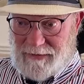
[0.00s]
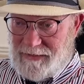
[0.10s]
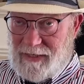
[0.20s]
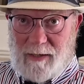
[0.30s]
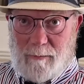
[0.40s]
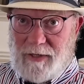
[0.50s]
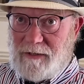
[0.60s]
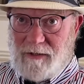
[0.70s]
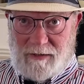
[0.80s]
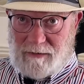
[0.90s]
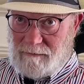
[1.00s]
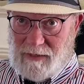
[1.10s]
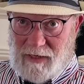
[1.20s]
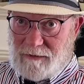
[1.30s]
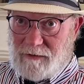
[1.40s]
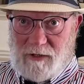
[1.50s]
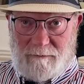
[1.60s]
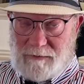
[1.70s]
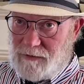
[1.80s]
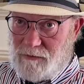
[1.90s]
take me to the doctor's
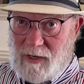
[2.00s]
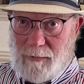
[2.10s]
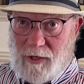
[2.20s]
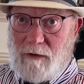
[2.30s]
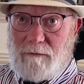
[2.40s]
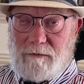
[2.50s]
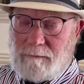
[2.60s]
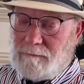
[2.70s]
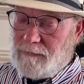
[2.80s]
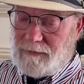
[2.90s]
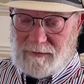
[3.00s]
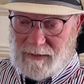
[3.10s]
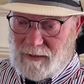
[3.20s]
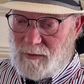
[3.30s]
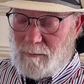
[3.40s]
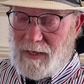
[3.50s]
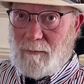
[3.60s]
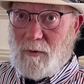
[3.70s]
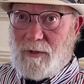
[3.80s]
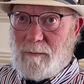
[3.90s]
office, drop me off. I go to my
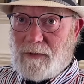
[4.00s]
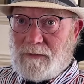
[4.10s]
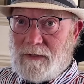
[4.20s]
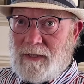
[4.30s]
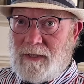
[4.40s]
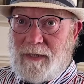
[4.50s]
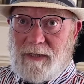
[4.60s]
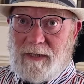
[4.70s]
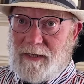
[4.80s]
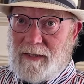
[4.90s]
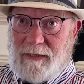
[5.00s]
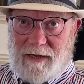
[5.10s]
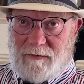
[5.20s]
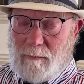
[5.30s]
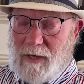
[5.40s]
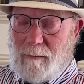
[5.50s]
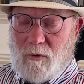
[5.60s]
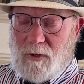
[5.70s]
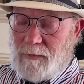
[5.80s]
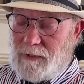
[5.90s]
appointment, and after my
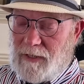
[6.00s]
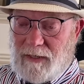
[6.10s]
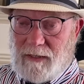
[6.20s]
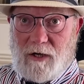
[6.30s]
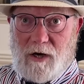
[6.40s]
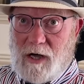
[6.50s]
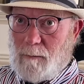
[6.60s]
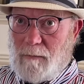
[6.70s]
appointment, I call them